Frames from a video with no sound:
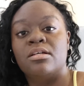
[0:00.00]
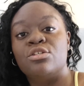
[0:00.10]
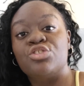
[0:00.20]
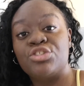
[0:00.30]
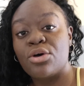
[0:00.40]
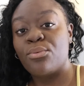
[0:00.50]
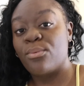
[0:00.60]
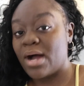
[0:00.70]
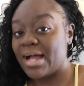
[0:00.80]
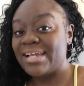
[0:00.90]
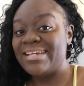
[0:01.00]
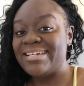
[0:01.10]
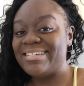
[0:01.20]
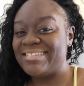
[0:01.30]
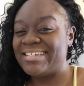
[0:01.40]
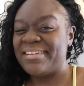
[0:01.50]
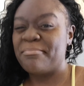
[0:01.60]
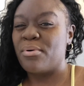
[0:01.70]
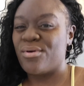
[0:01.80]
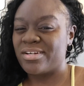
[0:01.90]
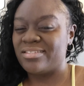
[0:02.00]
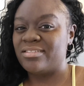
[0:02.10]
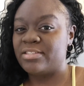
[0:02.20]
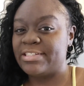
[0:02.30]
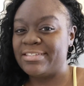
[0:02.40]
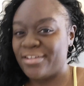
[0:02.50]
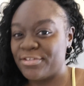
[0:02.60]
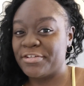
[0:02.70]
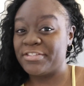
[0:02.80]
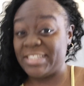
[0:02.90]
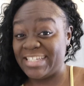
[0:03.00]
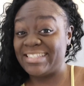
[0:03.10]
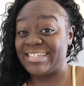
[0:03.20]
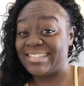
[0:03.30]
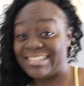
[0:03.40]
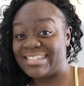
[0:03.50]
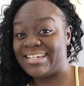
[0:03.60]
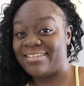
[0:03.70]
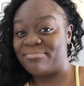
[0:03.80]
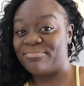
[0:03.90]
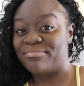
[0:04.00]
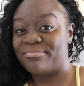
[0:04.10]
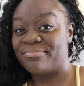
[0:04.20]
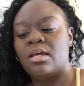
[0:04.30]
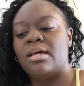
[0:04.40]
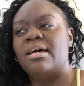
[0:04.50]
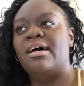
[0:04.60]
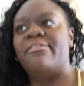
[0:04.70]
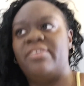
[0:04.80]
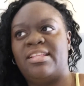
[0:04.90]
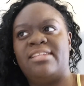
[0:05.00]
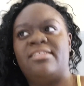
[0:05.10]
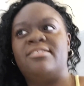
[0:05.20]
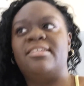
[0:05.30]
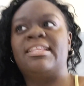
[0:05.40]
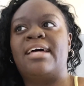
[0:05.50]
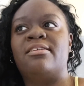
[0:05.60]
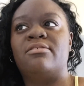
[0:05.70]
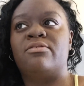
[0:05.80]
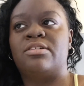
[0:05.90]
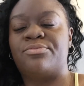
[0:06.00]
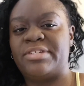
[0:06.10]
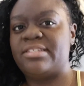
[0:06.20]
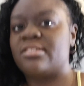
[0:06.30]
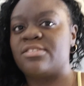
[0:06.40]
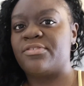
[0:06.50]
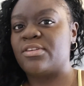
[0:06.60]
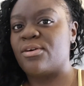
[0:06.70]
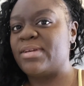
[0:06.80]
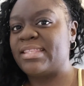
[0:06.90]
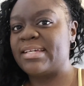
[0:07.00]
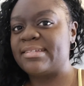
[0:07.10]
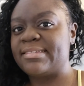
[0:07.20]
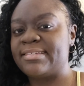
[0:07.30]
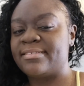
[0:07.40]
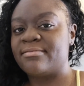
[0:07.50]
So why is it important to know your tendency? I feel like there's a lot of good reasons for knowing this.